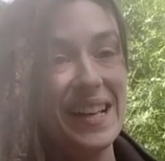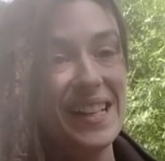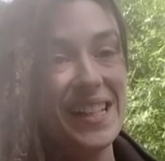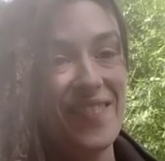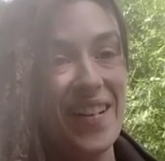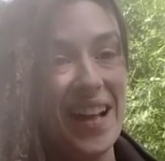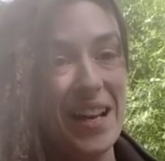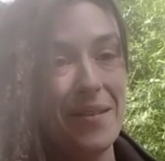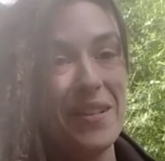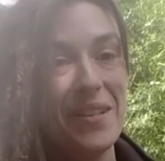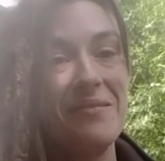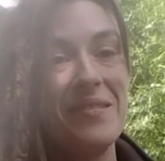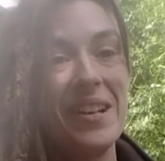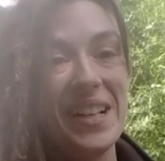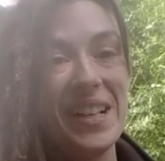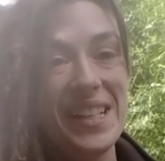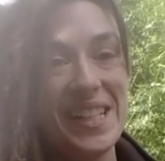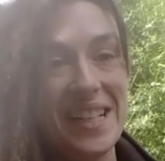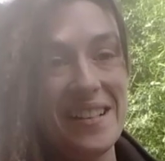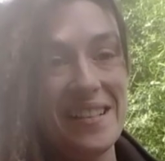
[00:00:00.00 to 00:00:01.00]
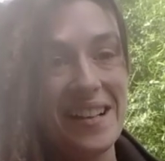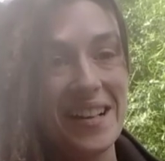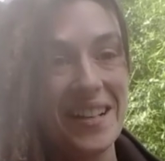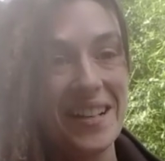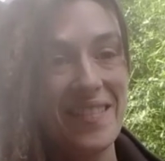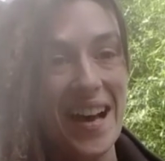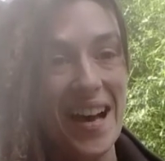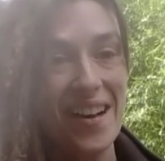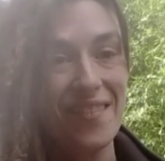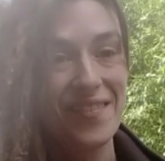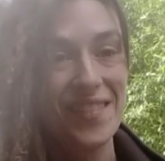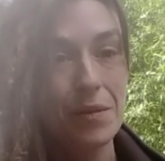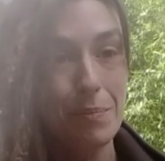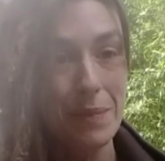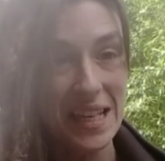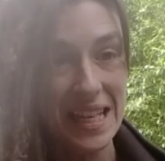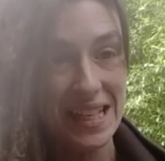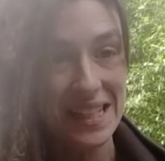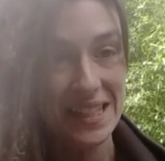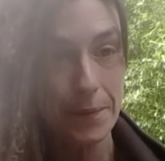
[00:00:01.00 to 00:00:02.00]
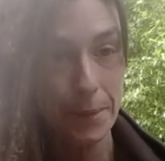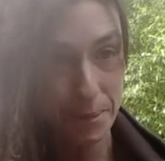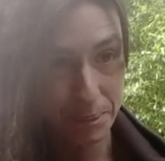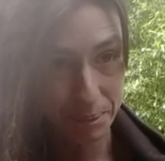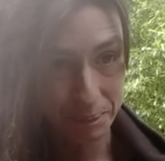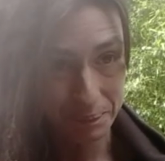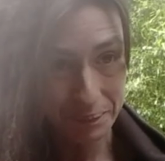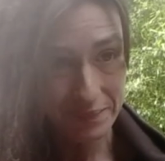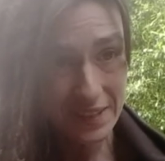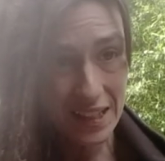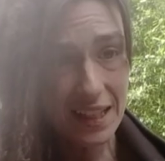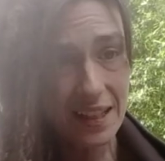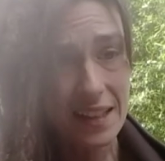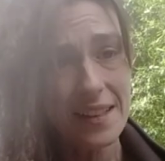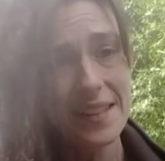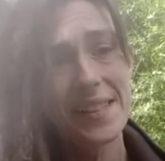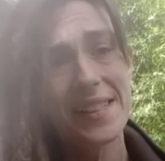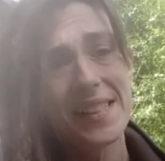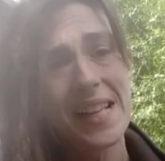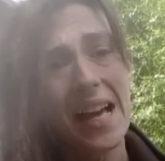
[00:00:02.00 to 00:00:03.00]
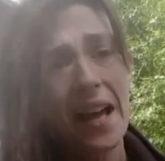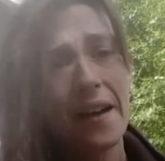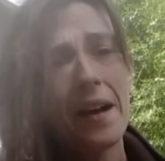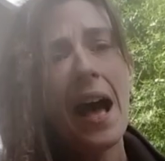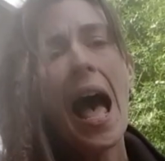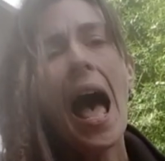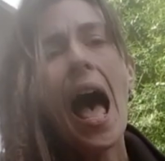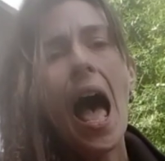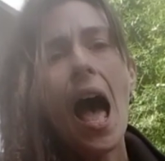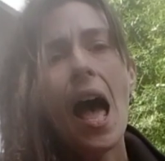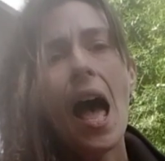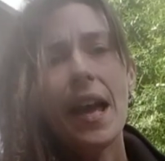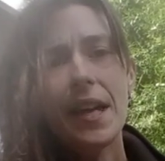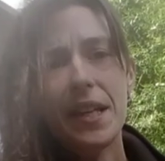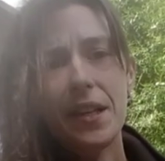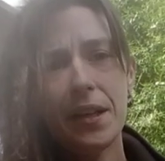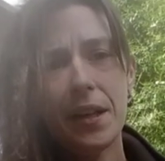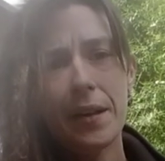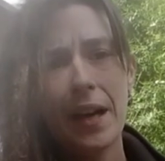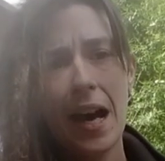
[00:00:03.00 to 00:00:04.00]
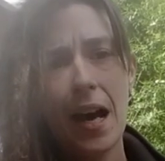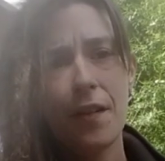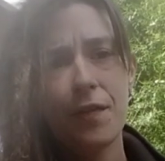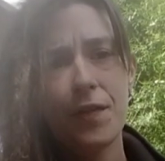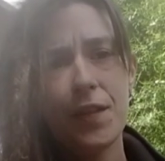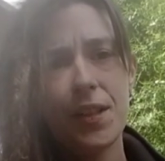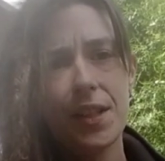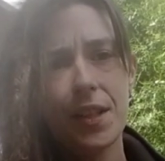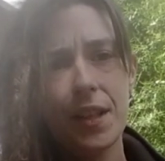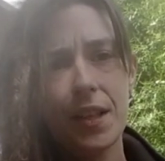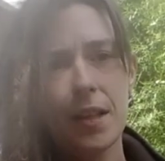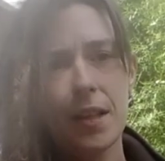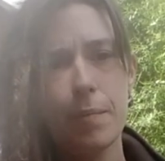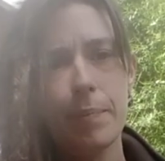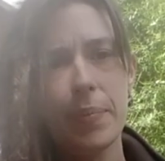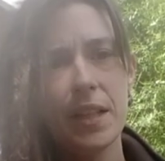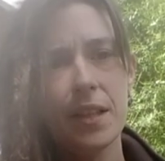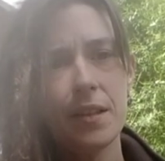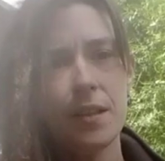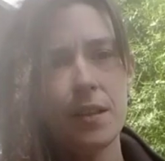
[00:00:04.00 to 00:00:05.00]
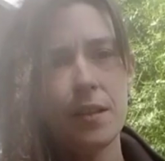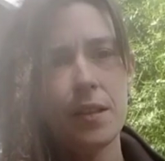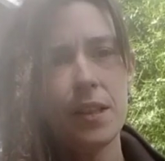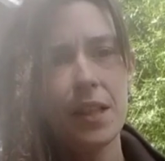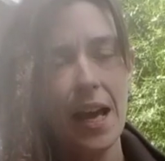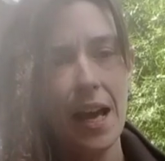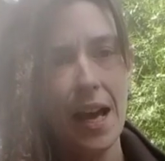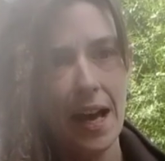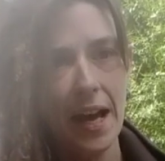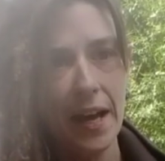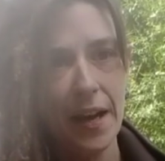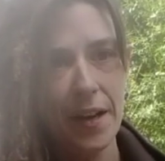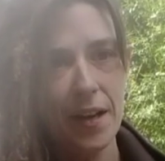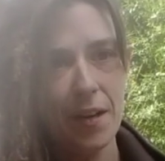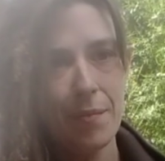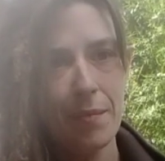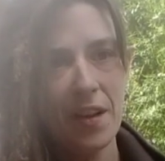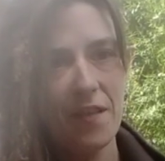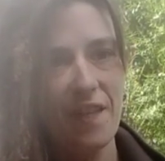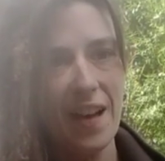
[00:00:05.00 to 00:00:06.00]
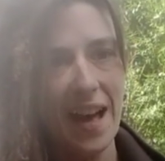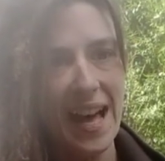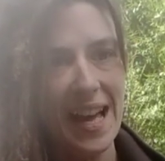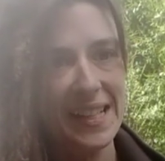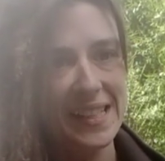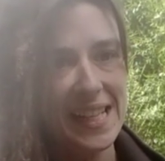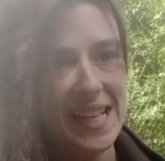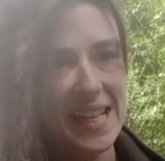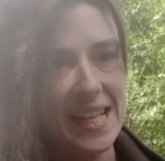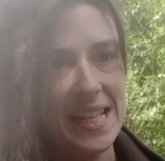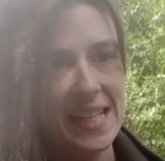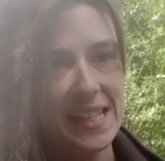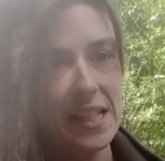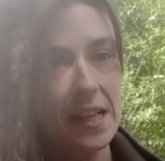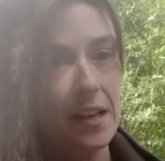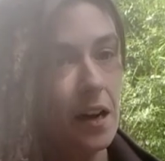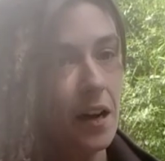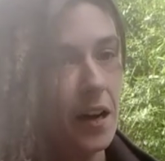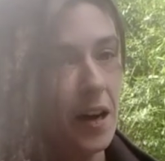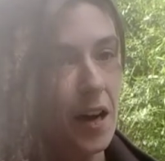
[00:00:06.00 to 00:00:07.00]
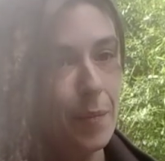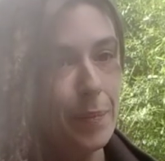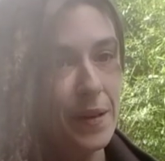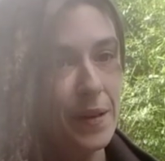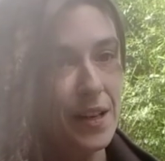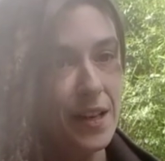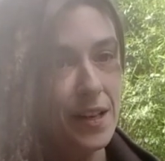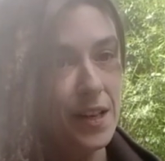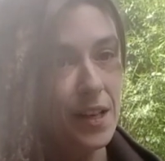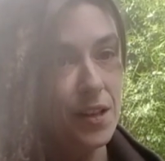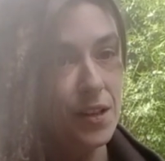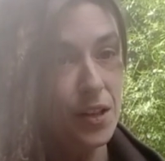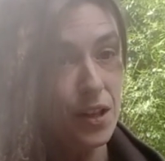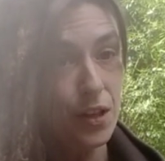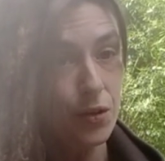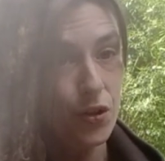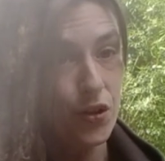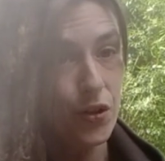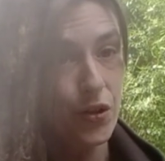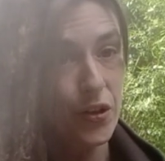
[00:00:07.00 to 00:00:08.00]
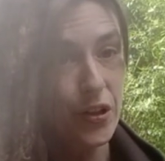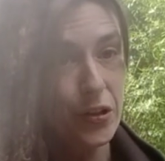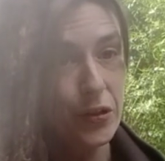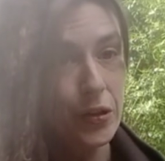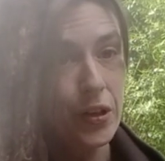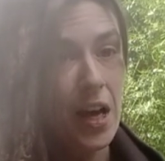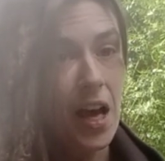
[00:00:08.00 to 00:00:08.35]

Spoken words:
Development? What do you kind of have to meet? So you have to build a home that is carbon neutral